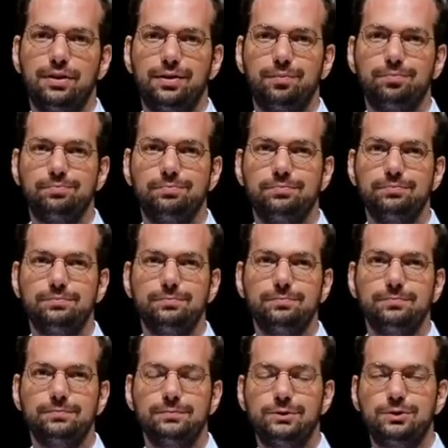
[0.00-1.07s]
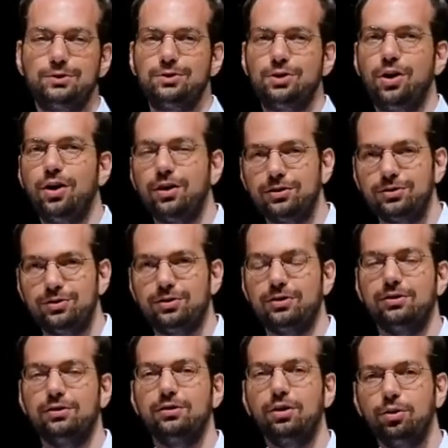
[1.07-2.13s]
um, talk to
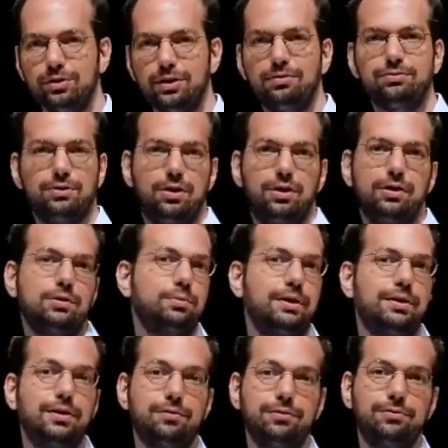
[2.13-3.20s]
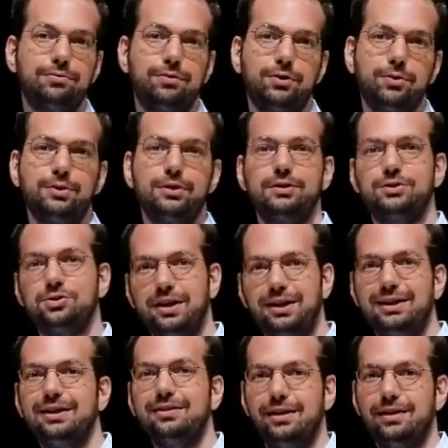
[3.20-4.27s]
the low-level hardware of the phone and try
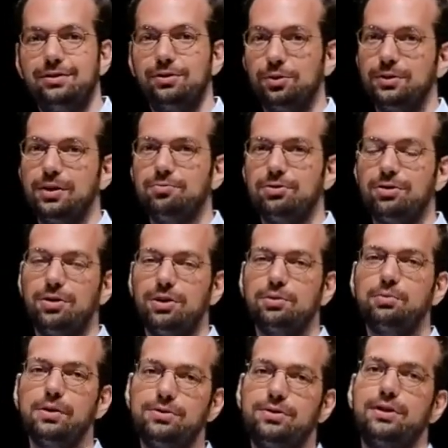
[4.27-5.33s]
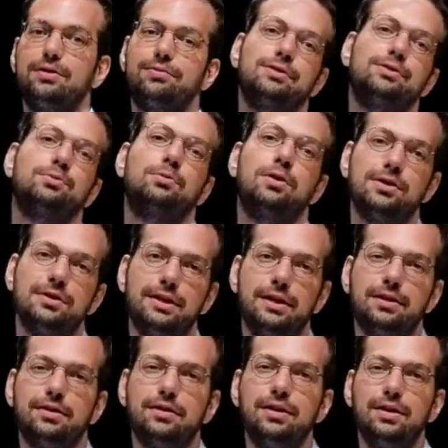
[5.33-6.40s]
to get that low-level hardware to give us raw
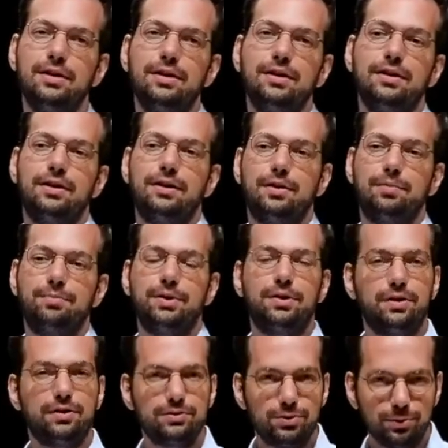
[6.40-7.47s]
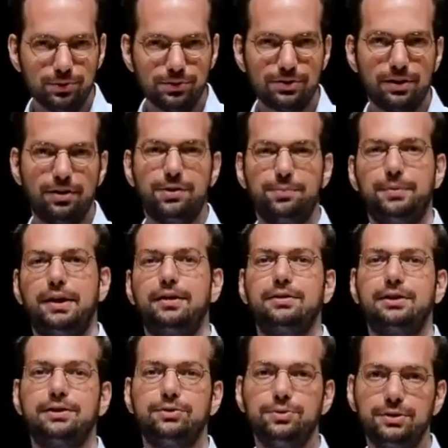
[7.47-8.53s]
data. Um, there are tools that
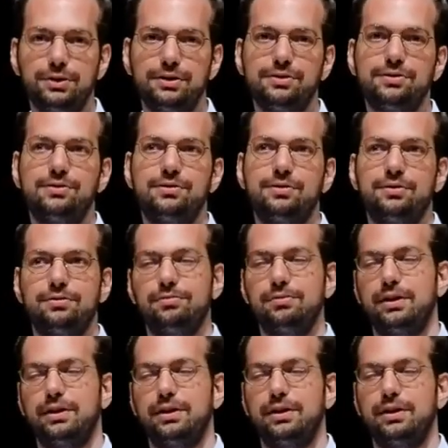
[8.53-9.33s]
automatically do this.